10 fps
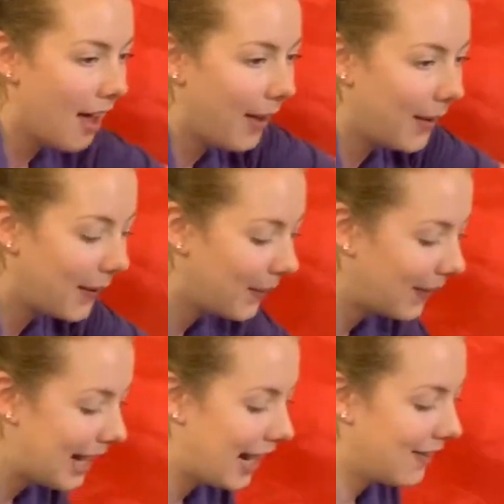Oh,
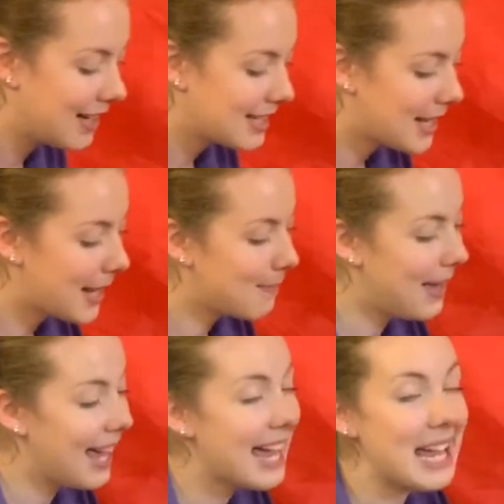where is my
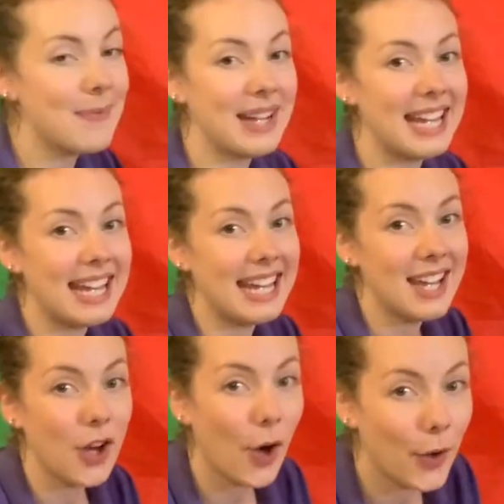
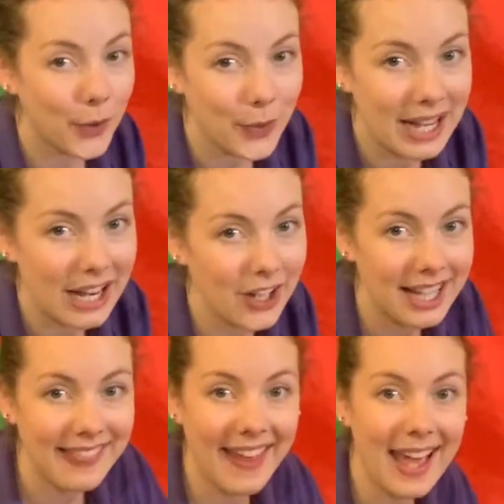baby? Oh, where
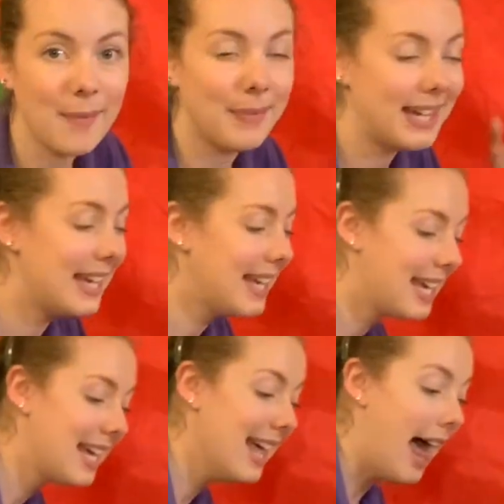could they
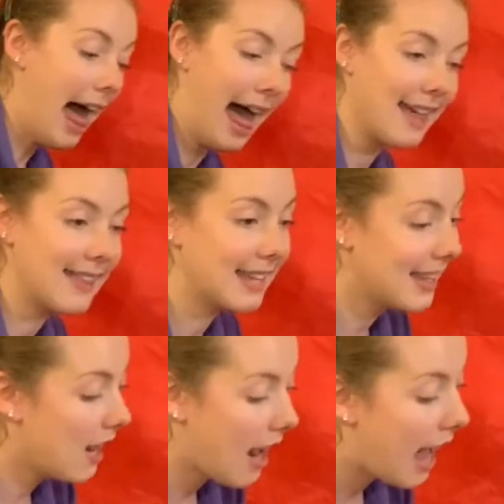be? I think
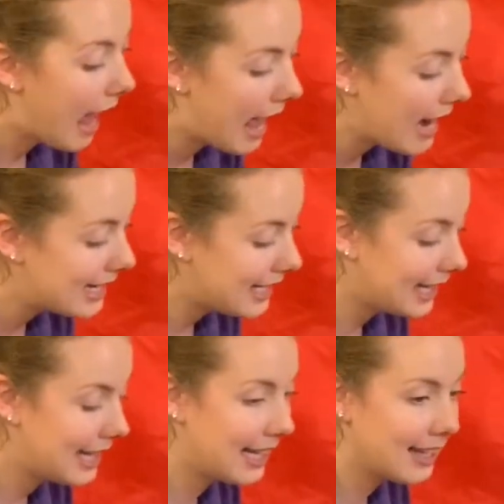they're
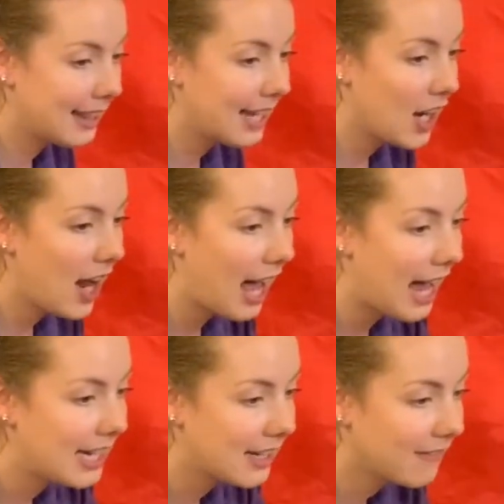
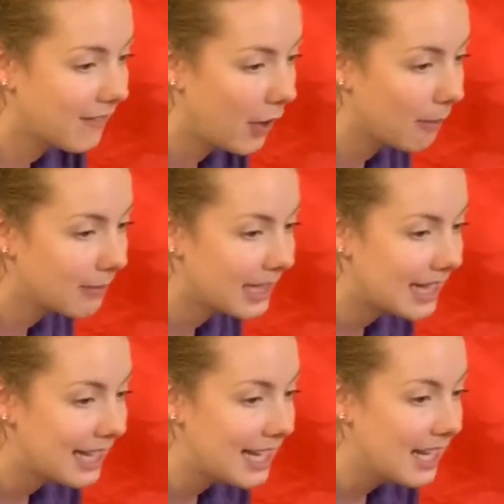hiding from
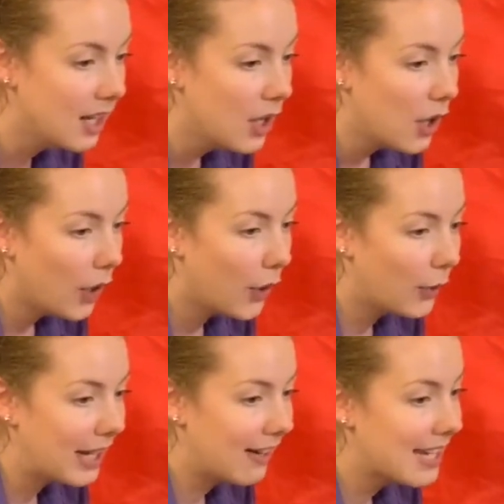me. Oh,
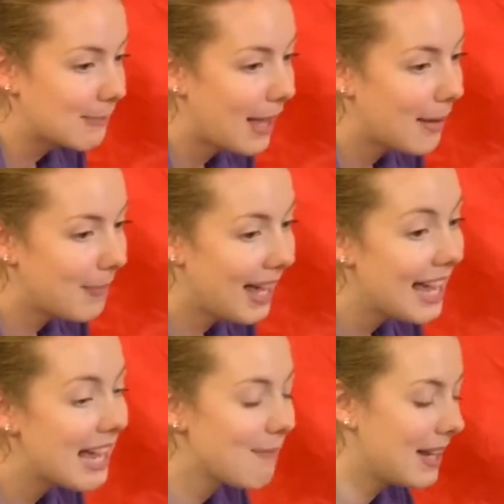where is my
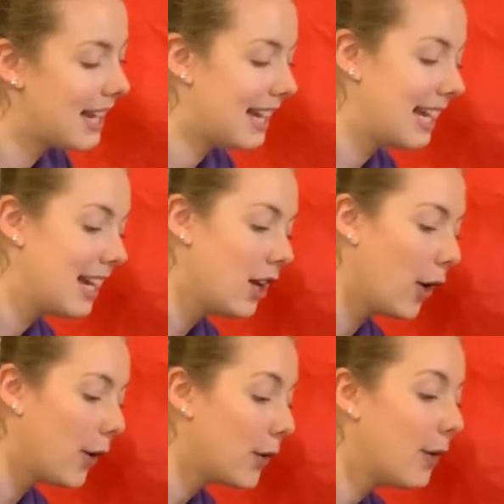baby?
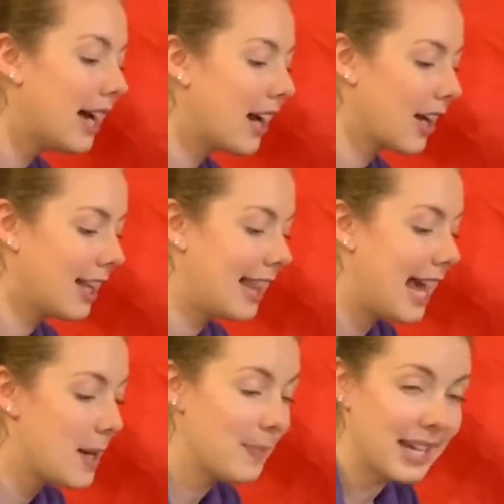Oh, where could
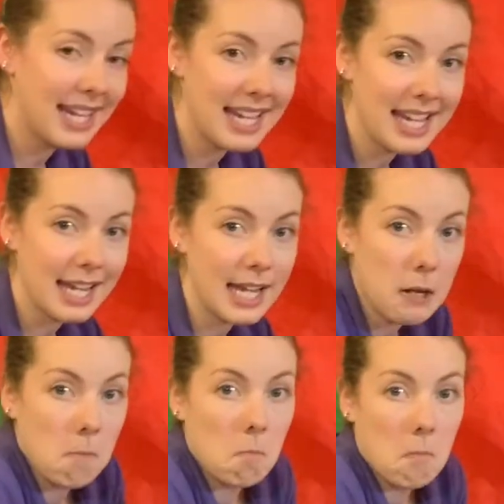they be?
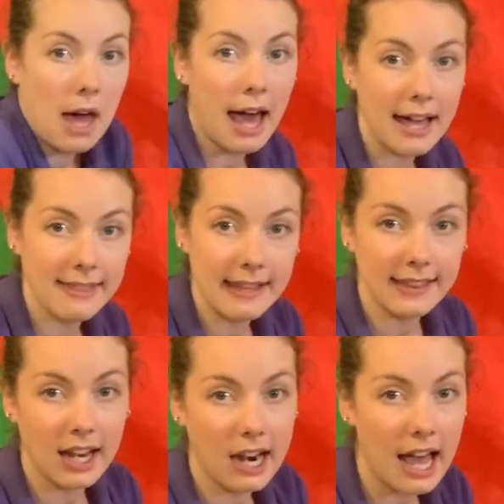I think
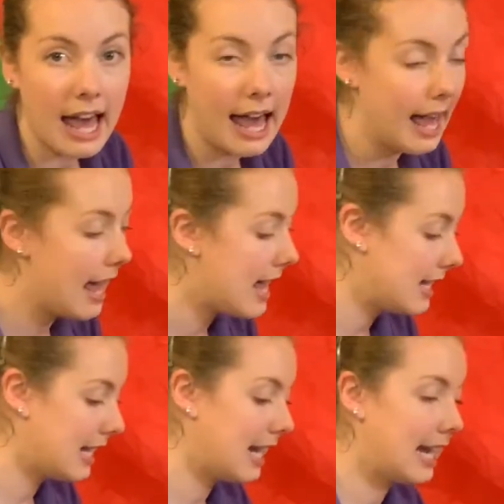they're
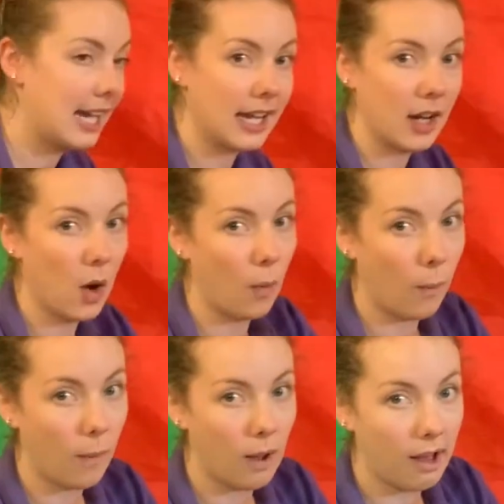hiding.
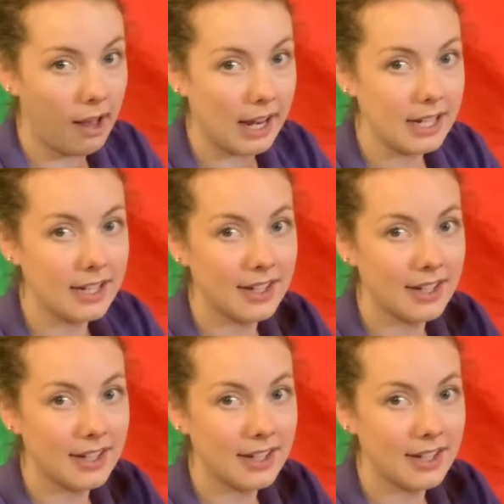1,